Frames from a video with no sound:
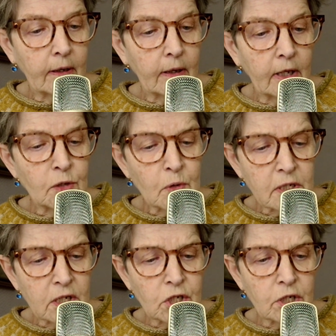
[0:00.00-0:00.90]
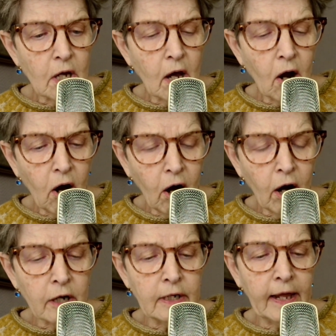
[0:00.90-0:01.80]
It was such
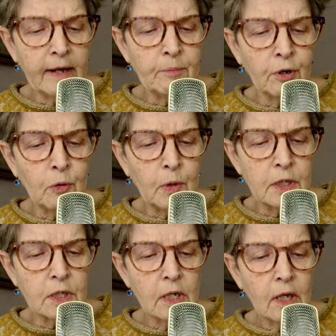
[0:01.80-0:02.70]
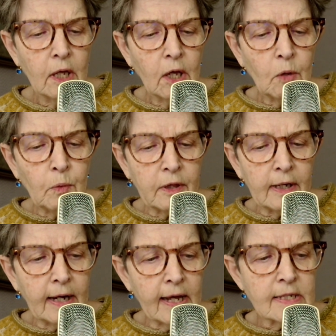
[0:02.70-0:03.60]
hard labor with
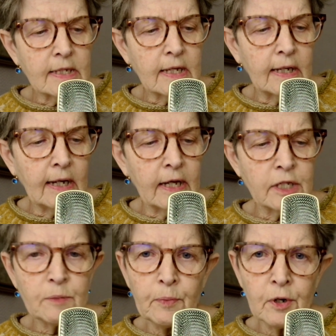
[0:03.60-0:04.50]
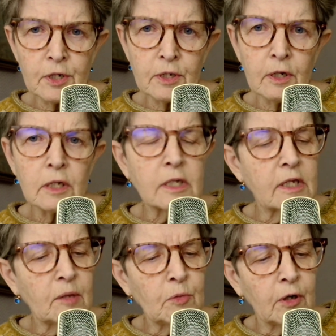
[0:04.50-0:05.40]
less and less personal
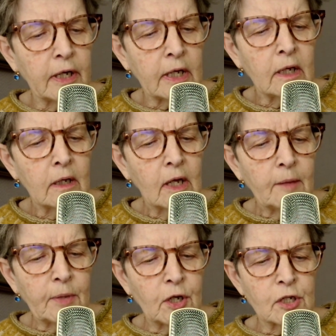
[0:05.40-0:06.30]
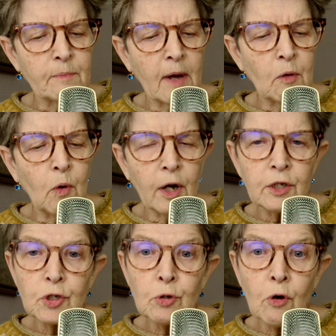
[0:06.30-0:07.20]
stimuli because my
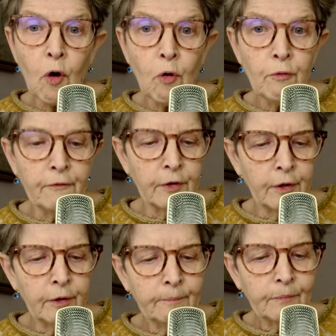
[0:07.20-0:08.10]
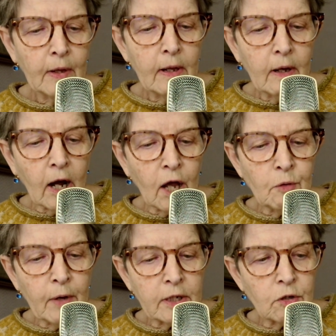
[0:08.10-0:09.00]
work took over. I
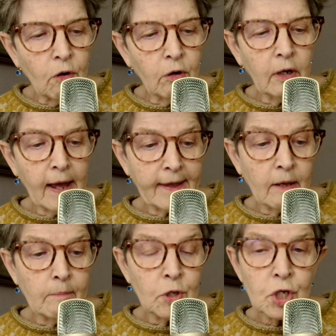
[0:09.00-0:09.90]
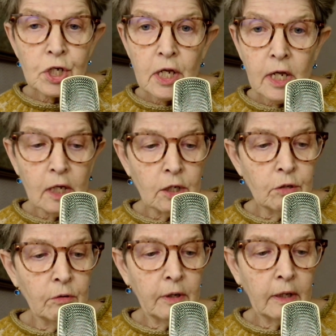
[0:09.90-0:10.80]
went on like a machine
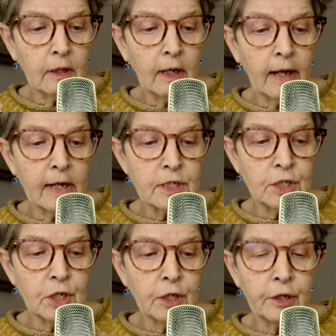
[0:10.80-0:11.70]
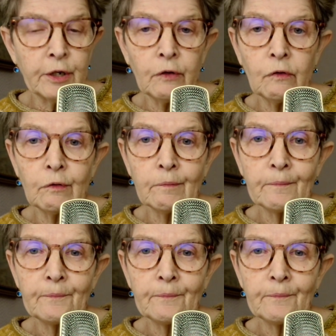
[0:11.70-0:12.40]
during the last years.